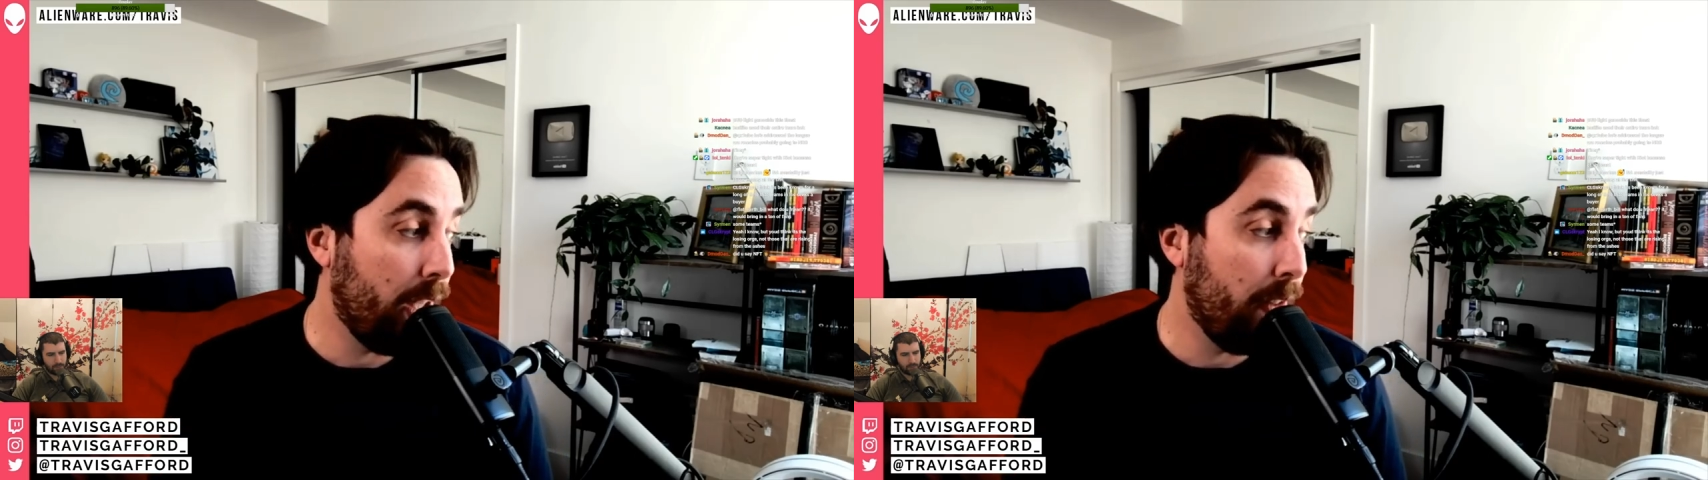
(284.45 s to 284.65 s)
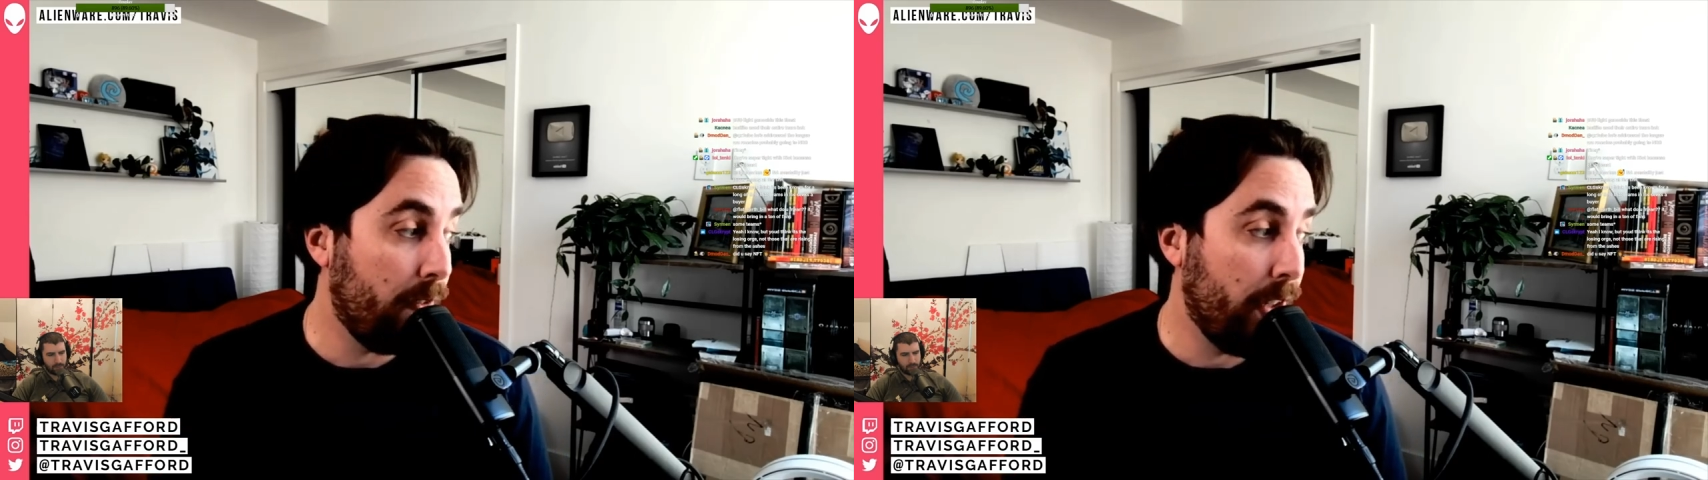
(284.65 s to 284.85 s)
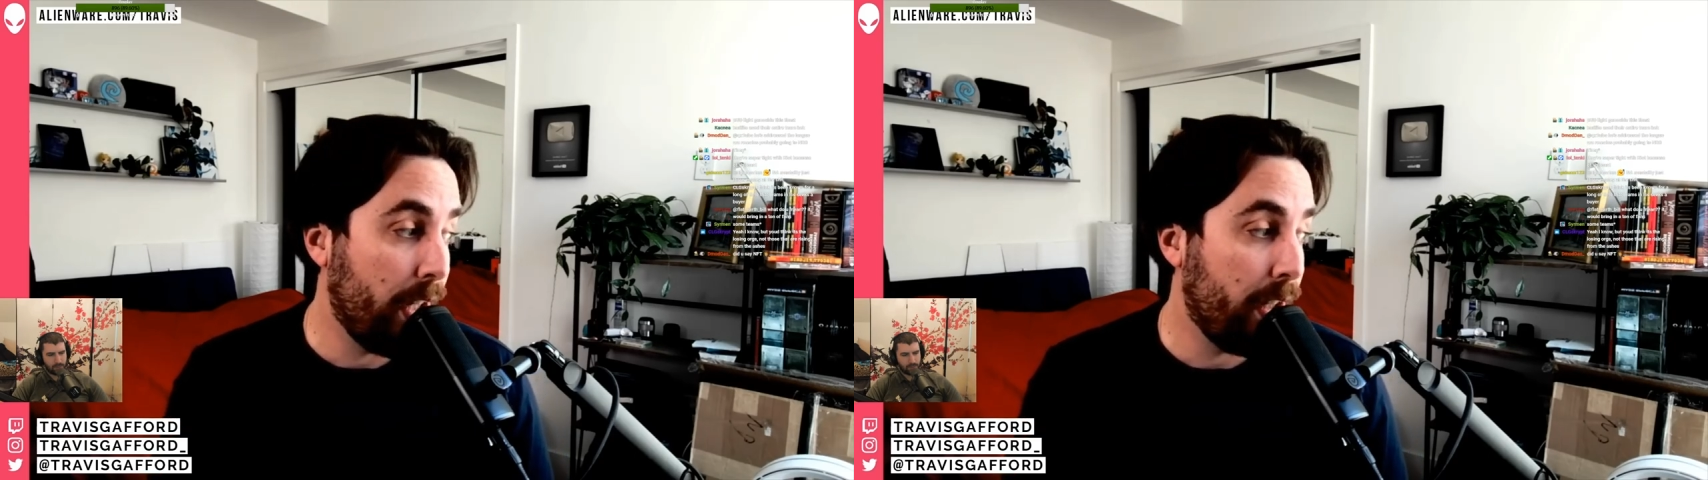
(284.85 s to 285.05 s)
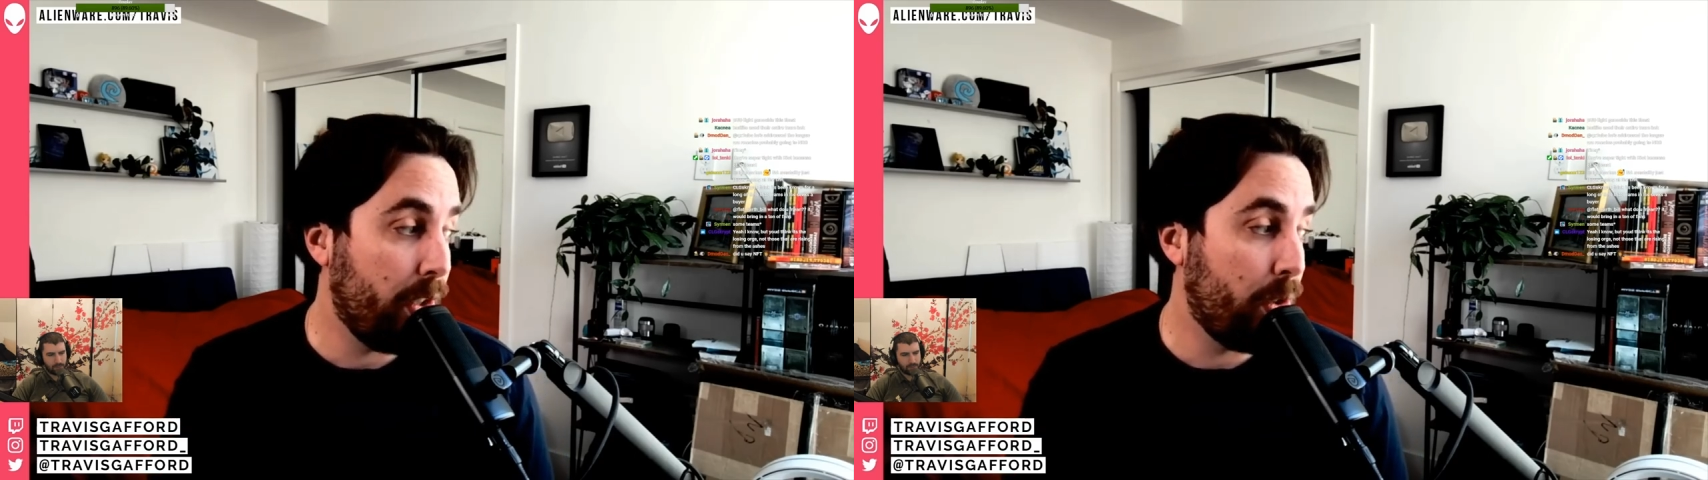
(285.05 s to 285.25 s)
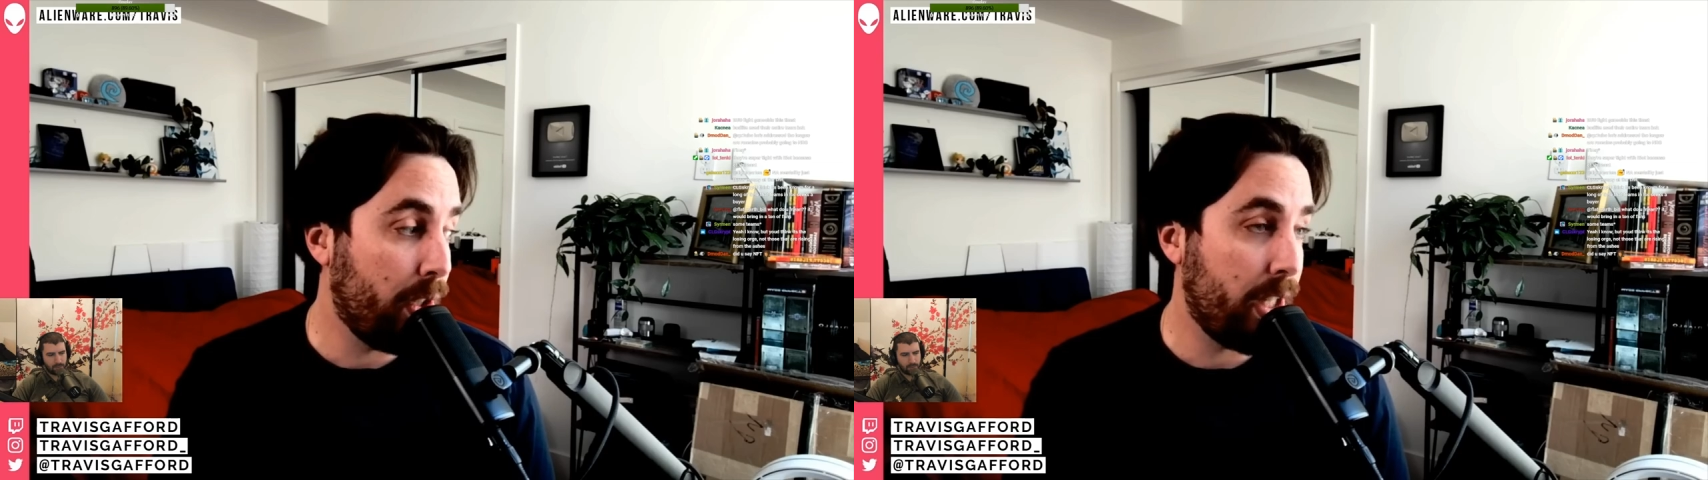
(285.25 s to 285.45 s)
a very
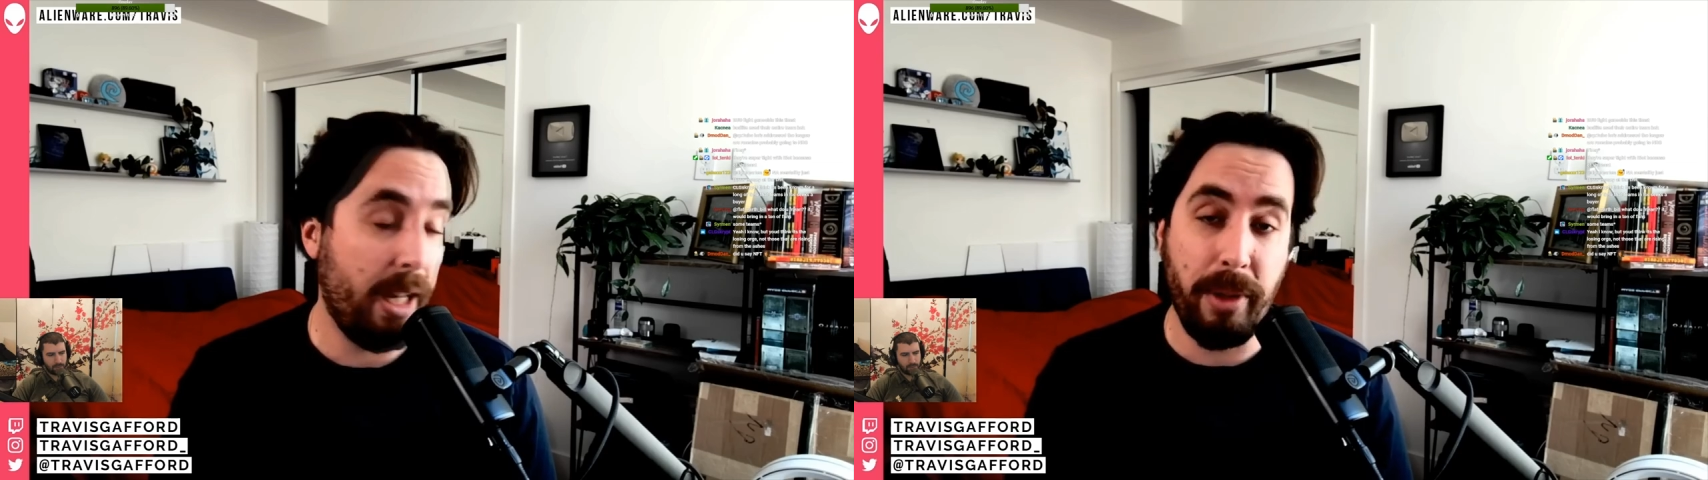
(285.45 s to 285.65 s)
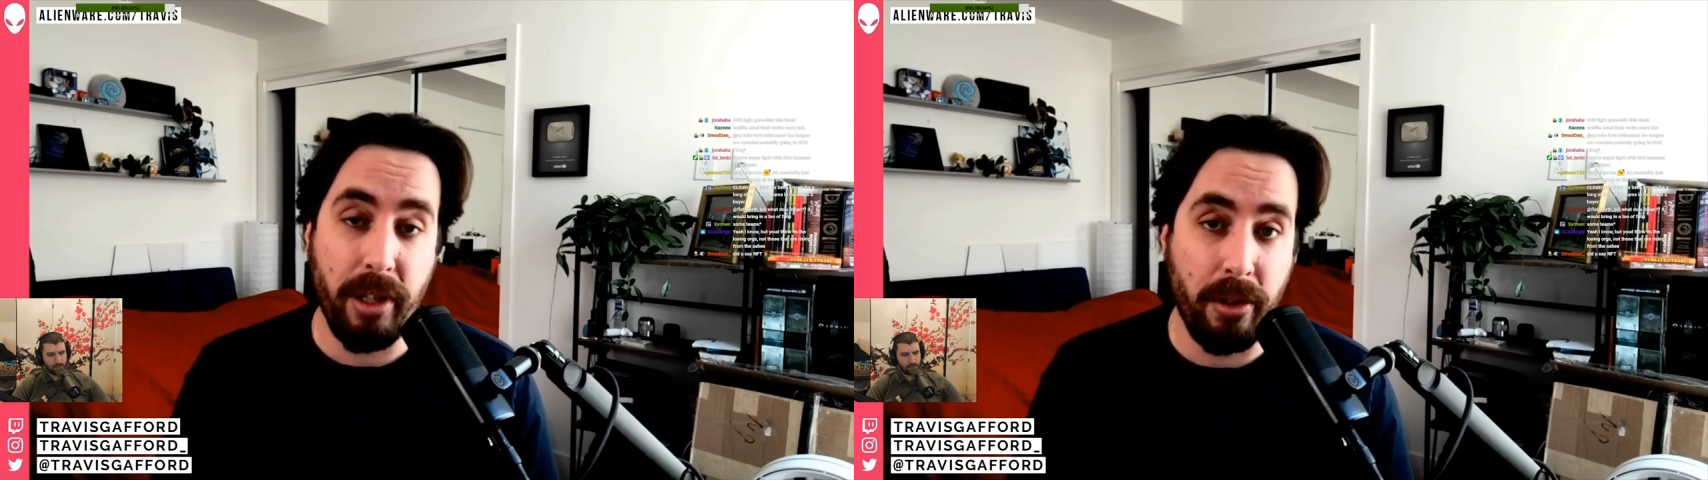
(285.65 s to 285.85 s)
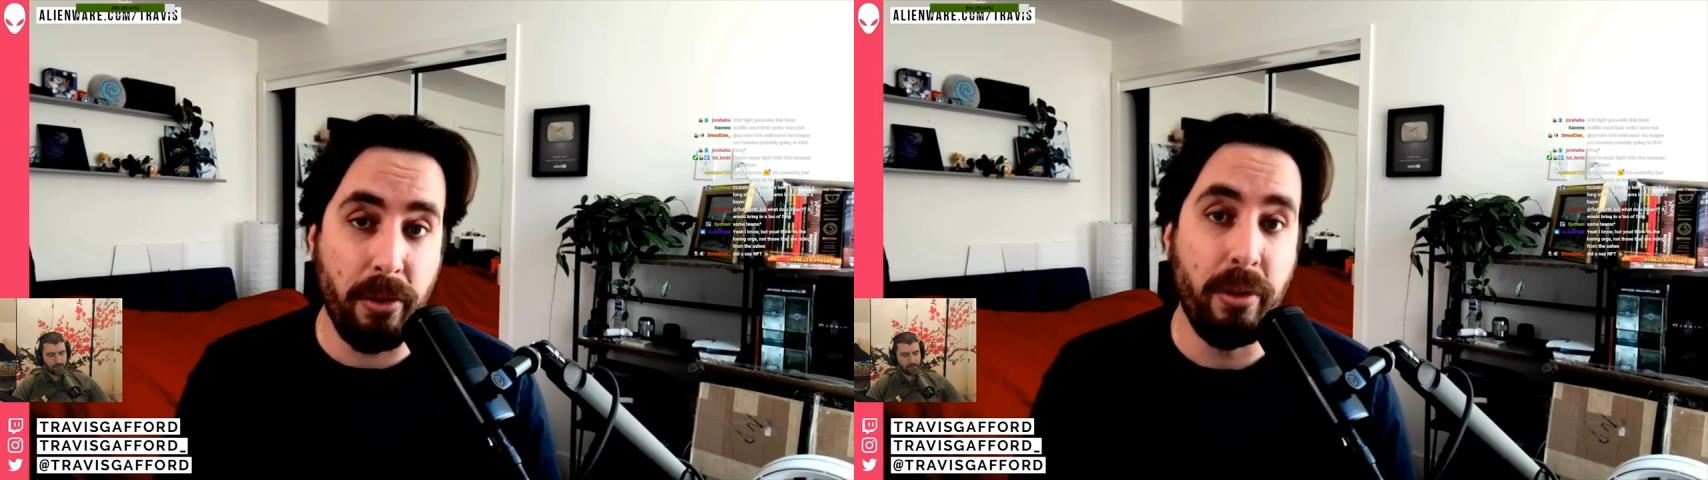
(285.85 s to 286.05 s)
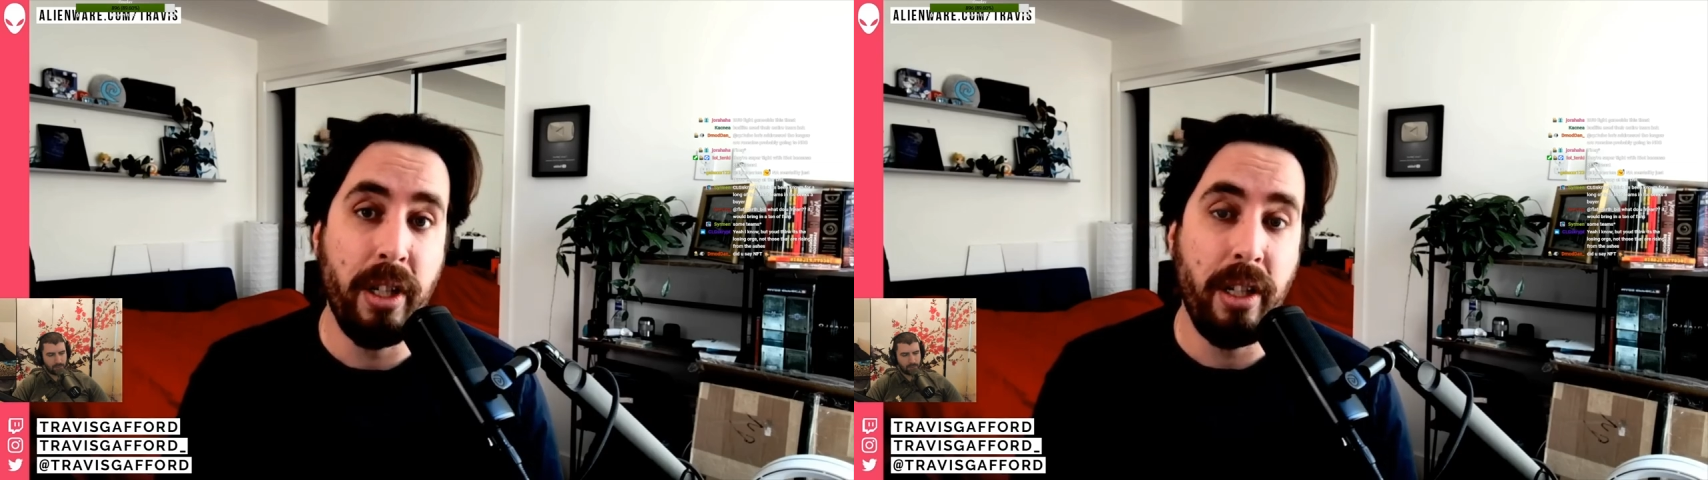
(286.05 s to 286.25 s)
short time ago